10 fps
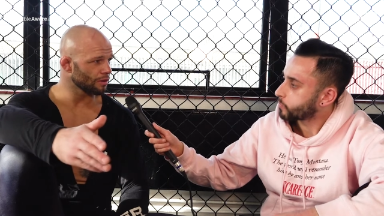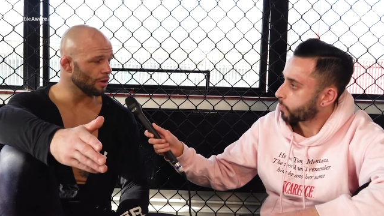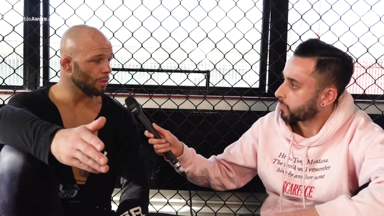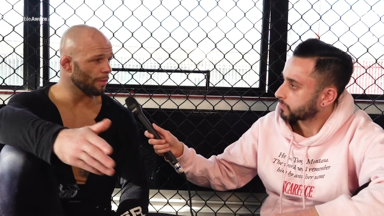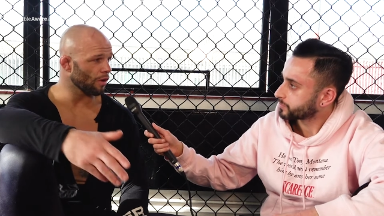
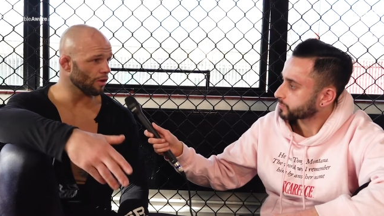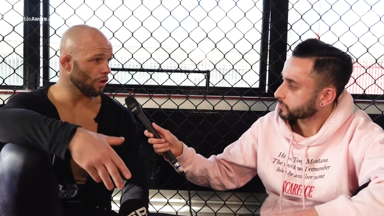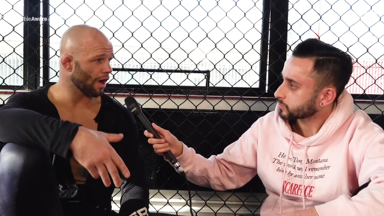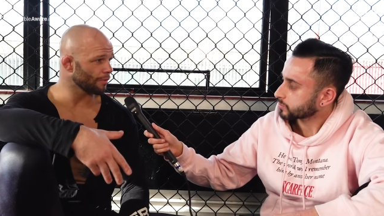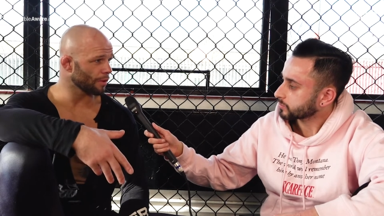Speaker 1: And we're both, you
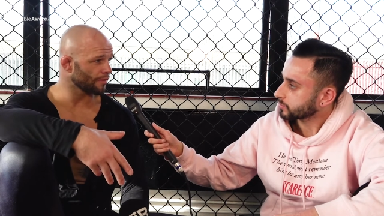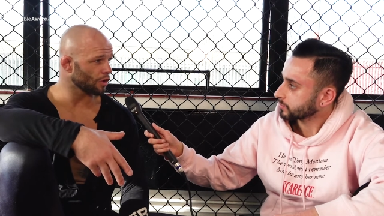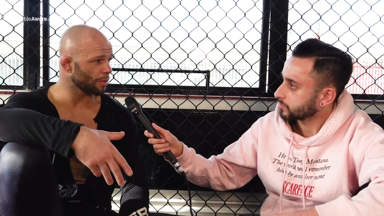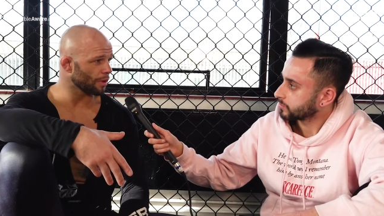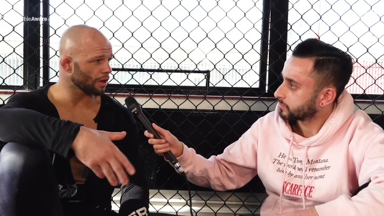know, I'm coming off a
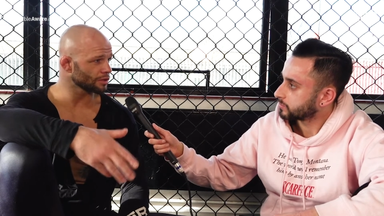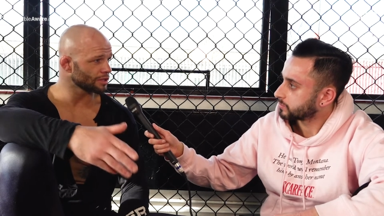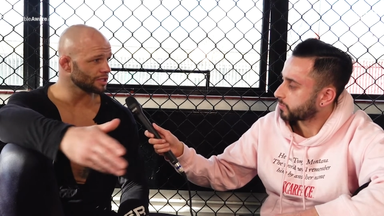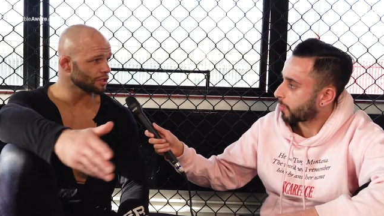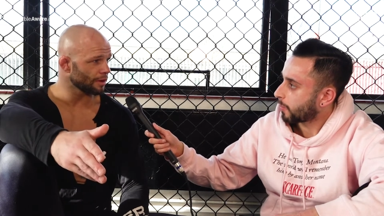couple of
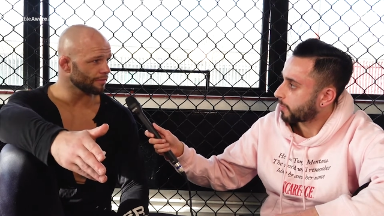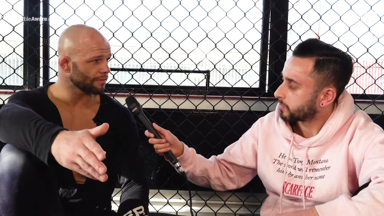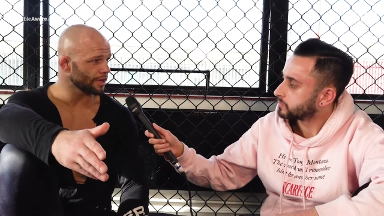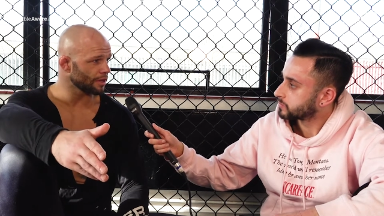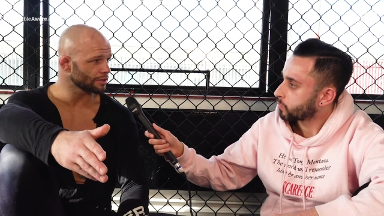losses, he's coming off
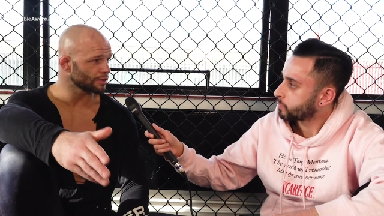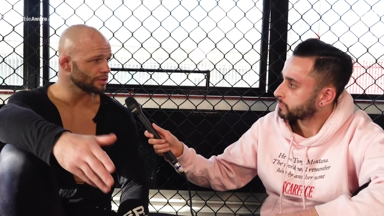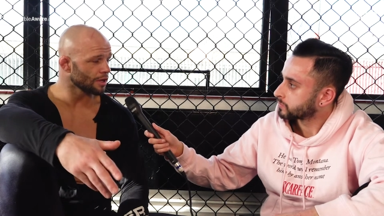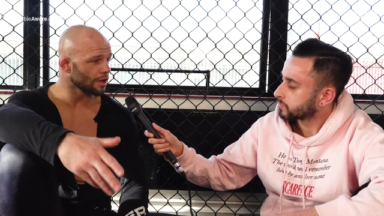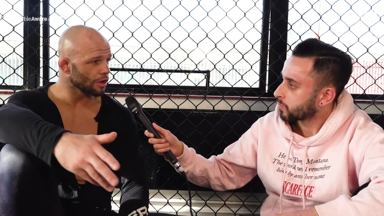three
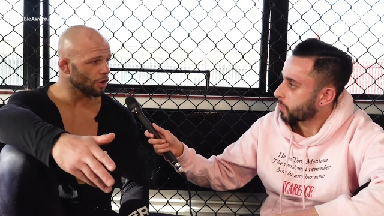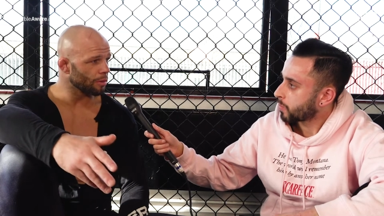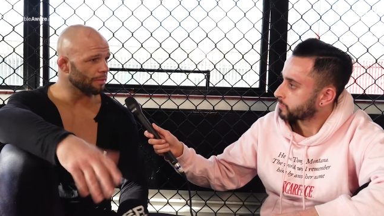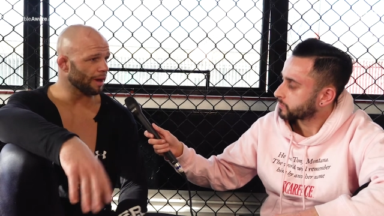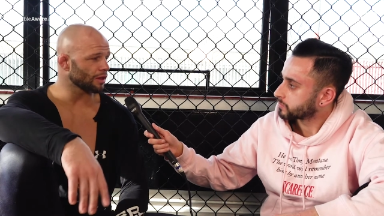losses, a
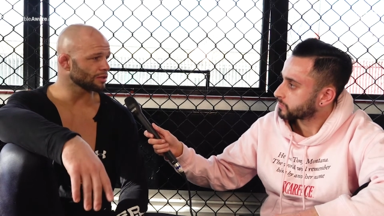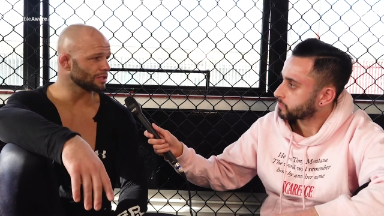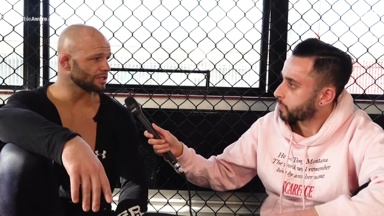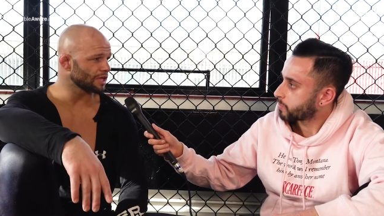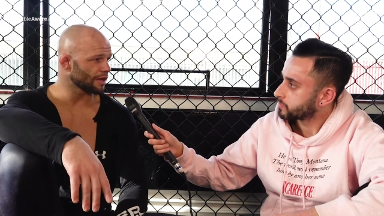couple of bad
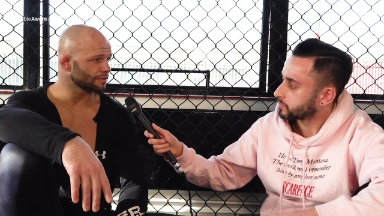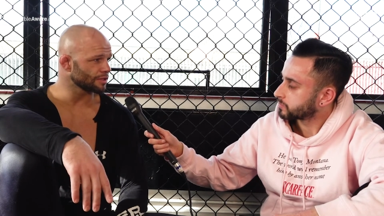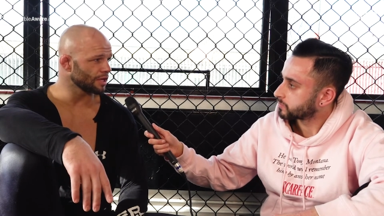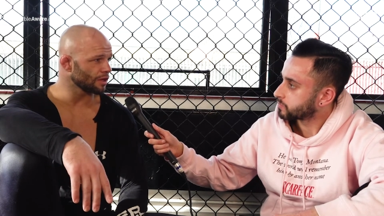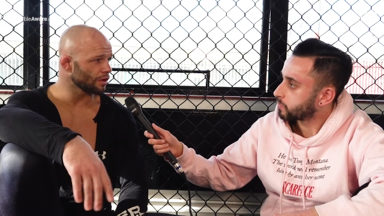losses he's had. I've
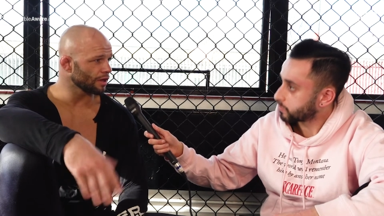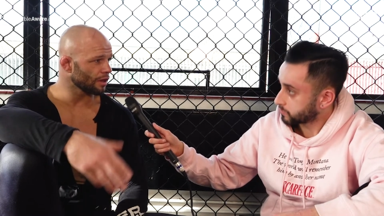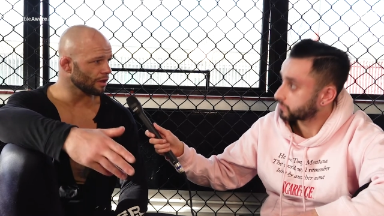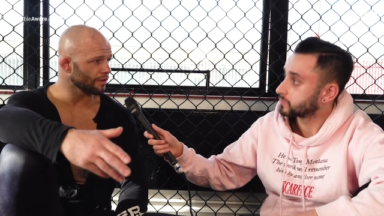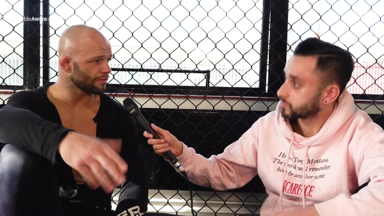seen, you know, he,
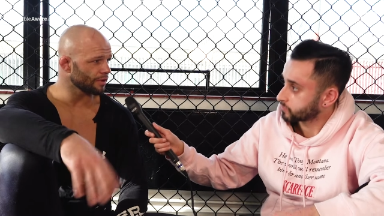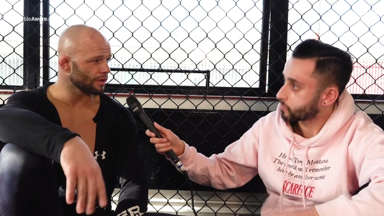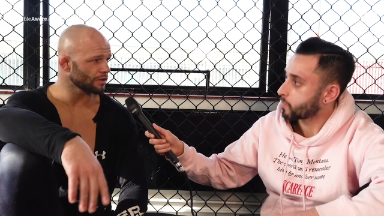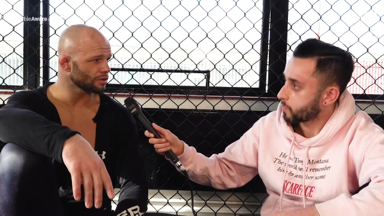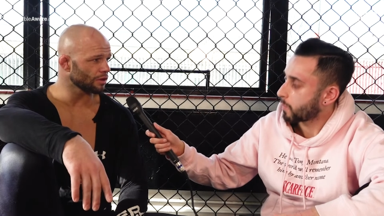he, he
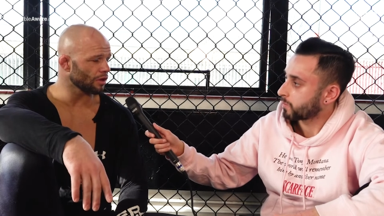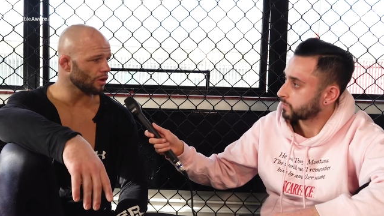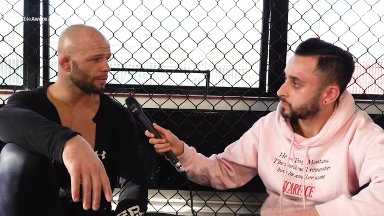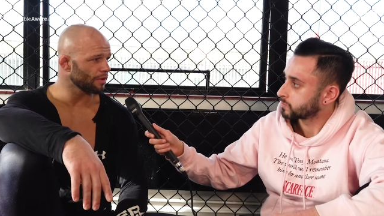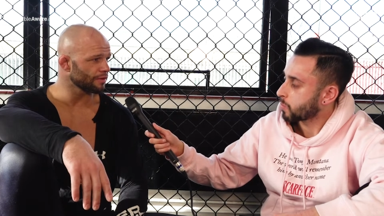lost to
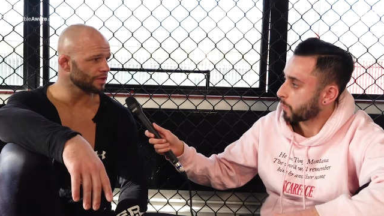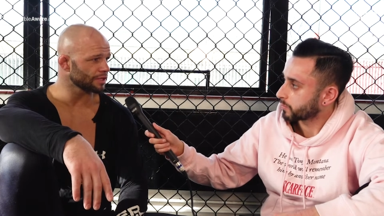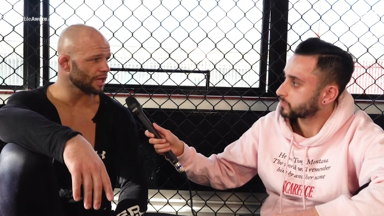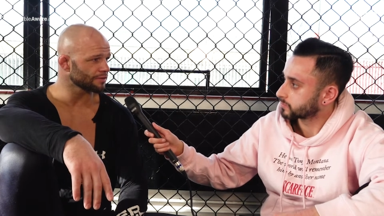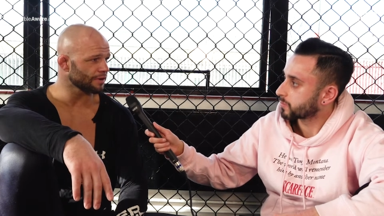Lerone Murphy
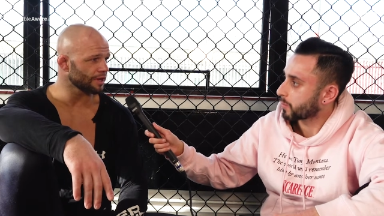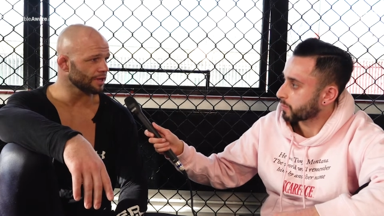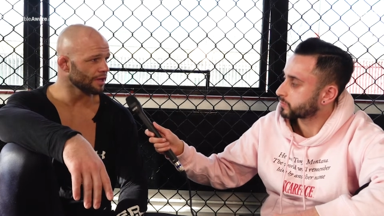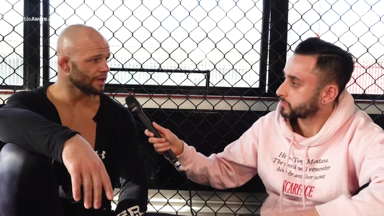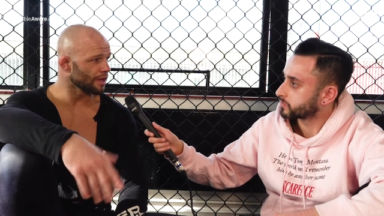his last
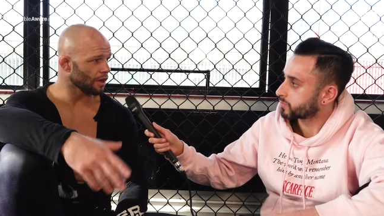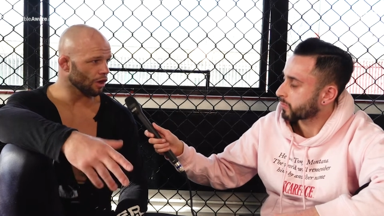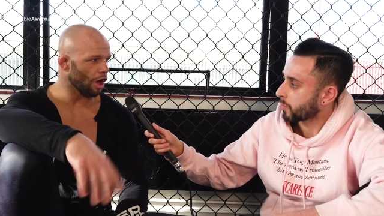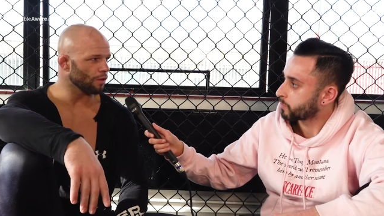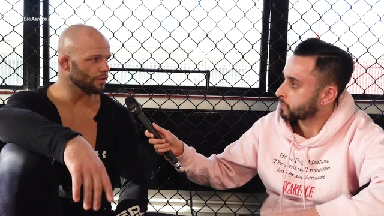fight, mm.
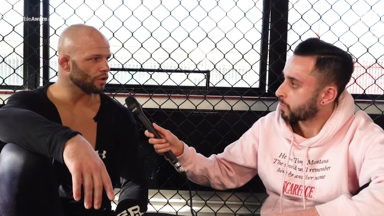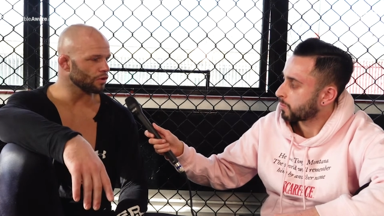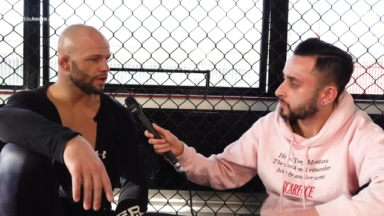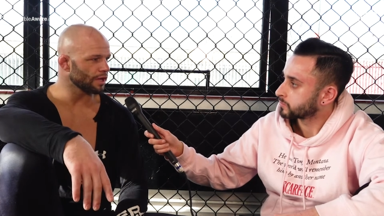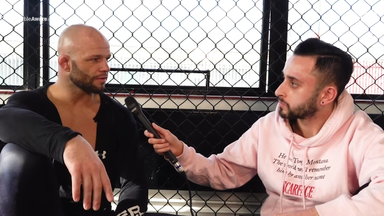got caught with a
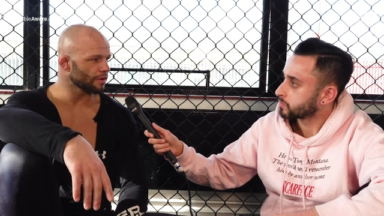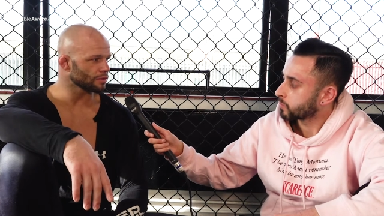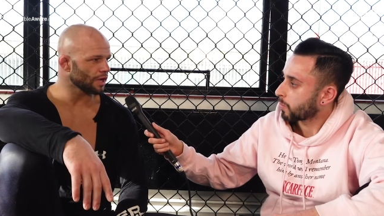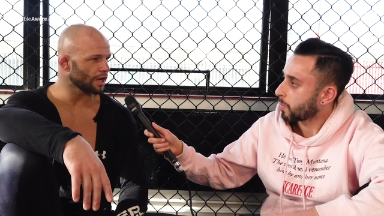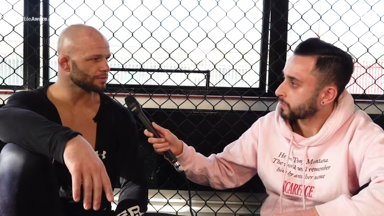good knee. If that
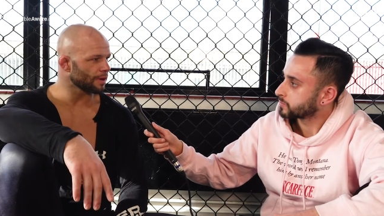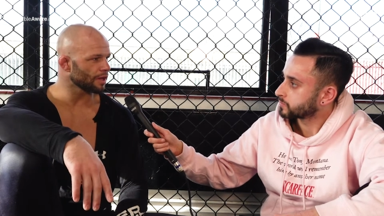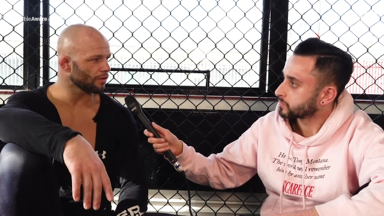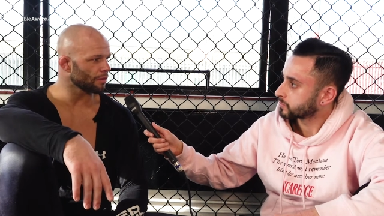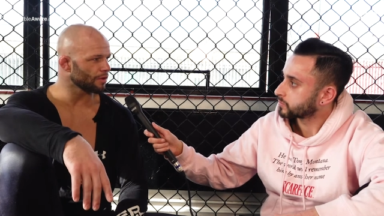was a nice
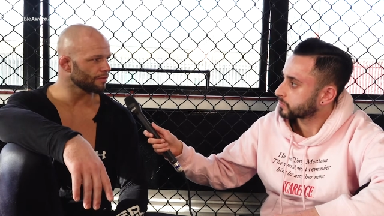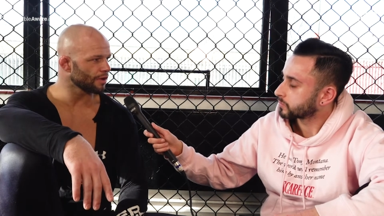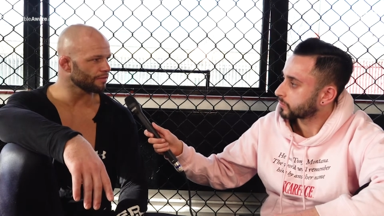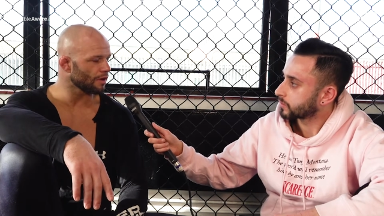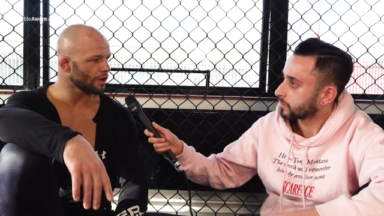fight, Lerone
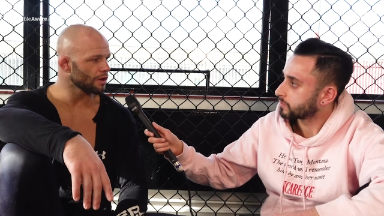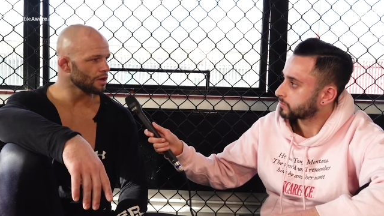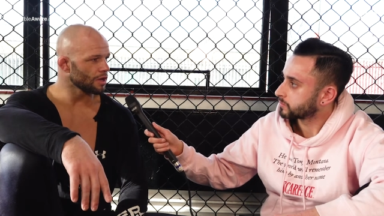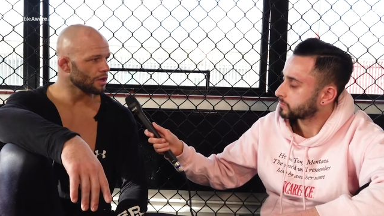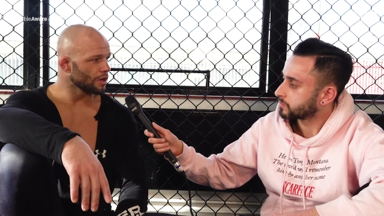Murphy, I thought.
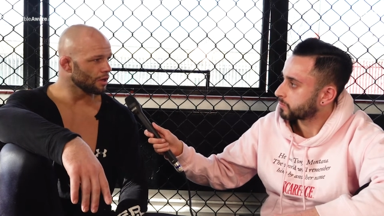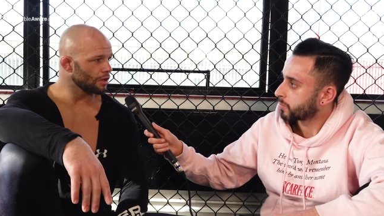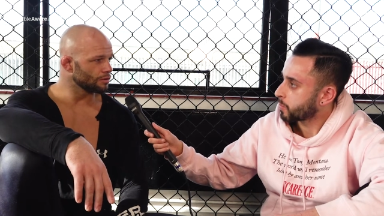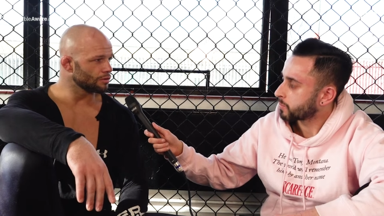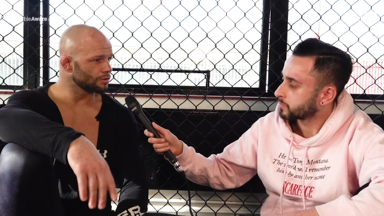
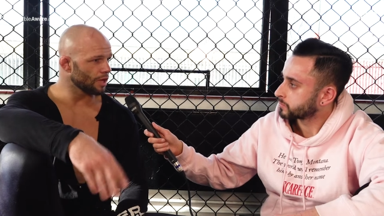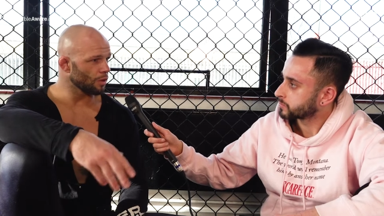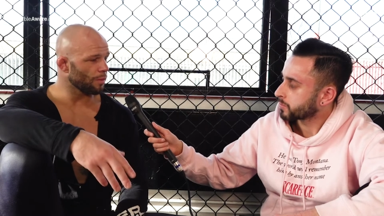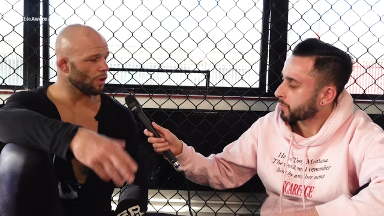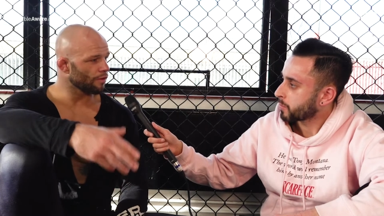And yeah,
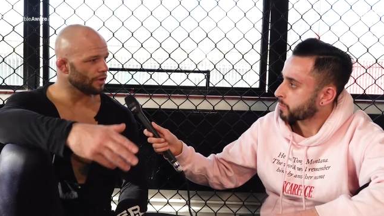we're both